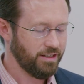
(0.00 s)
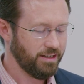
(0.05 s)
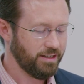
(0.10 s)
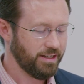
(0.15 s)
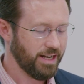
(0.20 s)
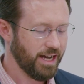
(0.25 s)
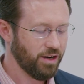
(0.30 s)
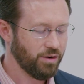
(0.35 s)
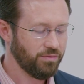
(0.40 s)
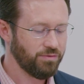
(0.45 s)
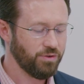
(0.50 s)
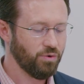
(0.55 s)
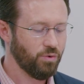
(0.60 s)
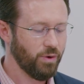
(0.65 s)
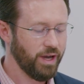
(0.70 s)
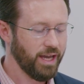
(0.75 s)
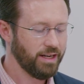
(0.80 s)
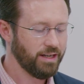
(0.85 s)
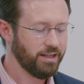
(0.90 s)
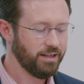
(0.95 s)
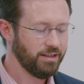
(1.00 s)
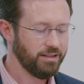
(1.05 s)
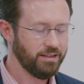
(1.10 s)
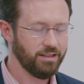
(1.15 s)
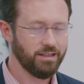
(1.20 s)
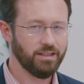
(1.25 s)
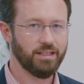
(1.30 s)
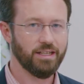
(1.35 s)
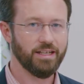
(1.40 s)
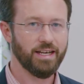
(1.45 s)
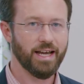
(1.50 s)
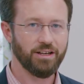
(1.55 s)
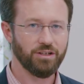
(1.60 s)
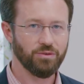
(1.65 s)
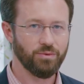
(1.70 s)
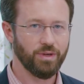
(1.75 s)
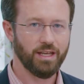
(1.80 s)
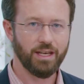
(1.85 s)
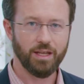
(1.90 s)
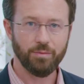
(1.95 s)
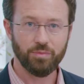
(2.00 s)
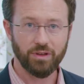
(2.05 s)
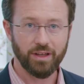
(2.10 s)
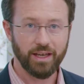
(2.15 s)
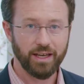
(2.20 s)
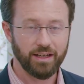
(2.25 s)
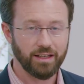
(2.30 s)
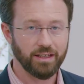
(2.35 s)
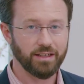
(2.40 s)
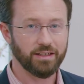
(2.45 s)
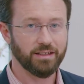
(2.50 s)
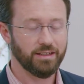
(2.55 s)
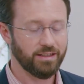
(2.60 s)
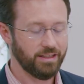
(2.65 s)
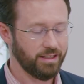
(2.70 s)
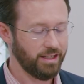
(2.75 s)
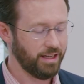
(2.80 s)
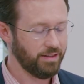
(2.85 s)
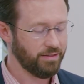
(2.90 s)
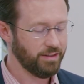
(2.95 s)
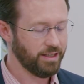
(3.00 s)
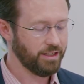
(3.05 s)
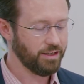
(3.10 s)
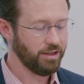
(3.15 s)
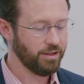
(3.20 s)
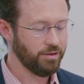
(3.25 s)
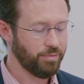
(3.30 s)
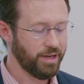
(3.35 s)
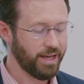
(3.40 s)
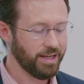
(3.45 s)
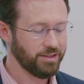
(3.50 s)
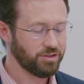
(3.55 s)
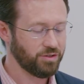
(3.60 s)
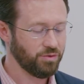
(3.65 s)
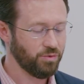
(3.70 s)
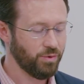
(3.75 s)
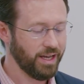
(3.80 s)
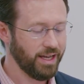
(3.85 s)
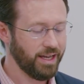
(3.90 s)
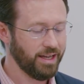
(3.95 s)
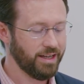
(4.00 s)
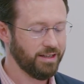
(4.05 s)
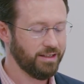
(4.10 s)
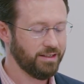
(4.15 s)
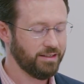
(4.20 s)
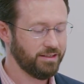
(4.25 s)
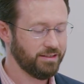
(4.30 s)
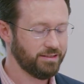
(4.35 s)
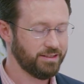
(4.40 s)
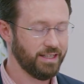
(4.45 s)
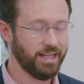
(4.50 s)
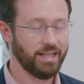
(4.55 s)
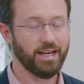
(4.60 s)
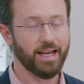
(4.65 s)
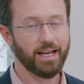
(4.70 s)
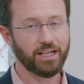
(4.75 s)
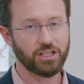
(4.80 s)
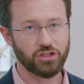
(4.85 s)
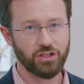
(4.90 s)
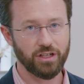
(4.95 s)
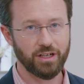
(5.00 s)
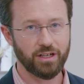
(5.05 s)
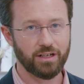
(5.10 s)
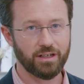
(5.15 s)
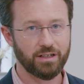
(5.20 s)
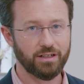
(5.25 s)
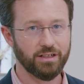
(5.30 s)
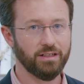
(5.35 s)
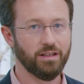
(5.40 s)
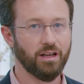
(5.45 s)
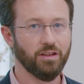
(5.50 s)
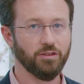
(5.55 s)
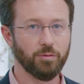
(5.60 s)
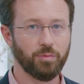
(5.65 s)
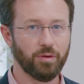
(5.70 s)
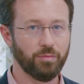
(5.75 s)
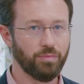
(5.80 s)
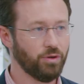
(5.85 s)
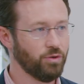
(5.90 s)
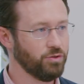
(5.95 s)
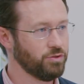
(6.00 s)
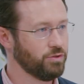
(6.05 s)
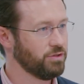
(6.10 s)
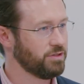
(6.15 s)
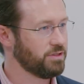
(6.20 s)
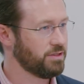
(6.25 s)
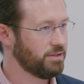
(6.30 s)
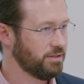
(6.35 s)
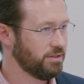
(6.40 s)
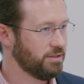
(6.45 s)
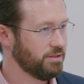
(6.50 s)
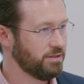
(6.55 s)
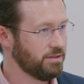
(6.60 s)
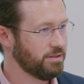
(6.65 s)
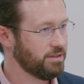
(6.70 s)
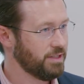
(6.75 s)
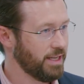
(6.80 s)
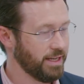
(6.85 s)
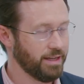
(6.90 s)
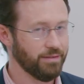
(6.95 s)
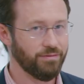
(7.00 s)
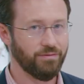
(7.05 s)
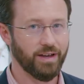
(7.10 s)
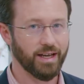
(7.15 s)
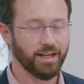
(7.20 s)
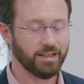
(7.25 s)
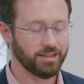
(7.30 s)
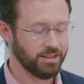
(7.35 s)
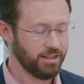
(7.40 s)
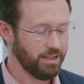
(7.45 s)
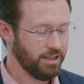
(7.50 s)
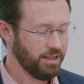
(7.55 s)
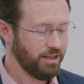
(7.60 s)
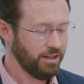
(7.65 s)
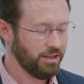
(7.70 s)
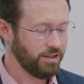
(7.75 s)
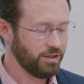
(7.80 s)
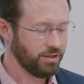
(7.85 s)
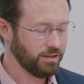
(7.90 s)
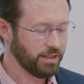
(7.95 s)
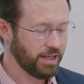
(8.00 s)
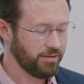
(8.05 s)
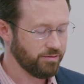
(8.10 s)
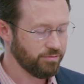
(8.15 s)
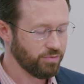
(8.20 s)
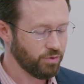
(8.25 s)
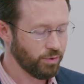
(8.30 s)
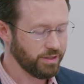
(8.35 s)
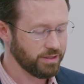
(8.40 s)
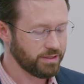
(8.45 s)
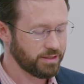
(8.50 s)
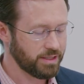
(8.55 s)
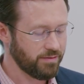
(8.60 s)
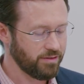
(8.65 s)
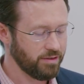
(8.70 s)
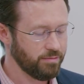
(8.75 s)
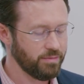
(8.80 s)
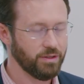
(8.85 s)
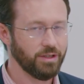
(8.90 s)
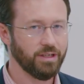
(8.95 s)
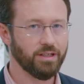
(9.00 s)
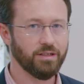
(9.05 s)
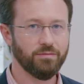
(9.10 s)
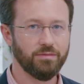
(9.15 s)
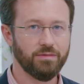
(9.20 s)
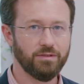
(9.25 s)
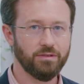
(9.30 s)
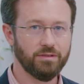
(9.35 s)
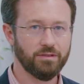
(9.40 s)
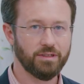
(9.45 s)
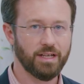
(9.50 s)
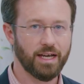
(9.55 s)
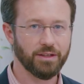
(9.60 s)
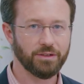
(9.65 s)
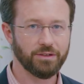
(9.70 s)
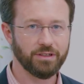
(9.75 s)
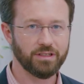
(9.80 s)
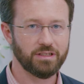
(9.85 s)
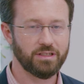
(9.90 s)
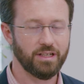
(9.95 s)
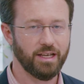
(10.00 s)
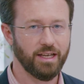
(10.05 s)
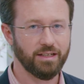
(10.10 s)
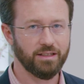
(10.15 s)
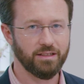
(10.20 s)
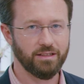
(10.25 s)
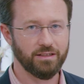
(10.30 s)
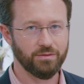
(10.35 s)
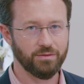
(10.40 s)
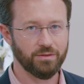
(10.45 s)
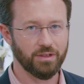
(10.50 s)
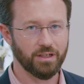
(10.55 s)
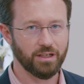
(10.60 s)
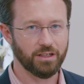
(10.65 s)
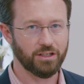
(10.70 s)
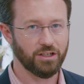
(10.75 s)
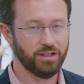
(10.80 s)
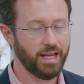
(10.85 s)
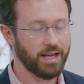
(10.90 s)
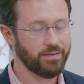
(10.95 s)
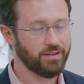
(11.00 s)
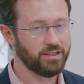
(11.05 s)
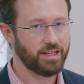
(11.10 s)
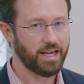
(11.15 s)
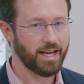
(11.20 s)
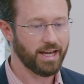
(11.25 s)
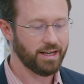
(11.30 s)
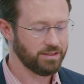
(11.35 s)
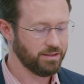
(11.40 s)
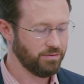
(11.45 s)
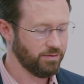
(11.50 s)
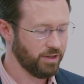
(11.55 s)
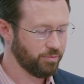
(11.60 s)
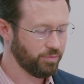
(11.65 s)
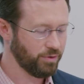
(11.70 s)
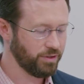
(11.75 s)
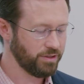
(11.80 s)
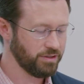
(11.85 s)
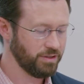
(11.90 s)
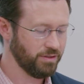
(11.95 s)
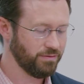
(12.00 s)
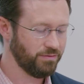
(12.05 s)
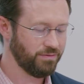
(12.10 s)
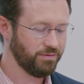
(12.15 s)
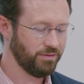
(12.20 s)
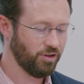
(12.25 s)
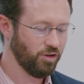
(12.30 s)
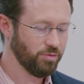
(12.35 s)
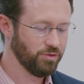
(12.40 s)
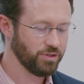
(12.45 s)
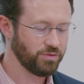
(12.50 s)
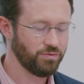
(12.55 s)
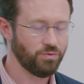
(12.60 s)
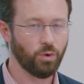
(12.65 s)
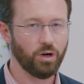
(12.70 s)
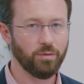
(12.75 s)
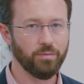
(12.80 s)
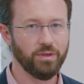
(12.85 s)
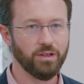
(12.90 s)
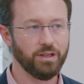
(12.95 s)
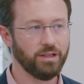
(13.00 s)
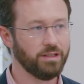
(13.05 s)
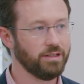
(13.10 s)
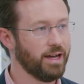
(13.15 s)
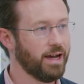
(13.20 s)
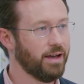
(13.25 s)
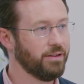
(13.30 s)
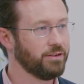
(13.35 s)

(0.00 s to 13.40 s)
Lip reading: Now, if you waited and did not do any planning and then passed away, say next year, and all the proposals take effect, your $11.7 million estate could have a tax of upwards of almost $4 million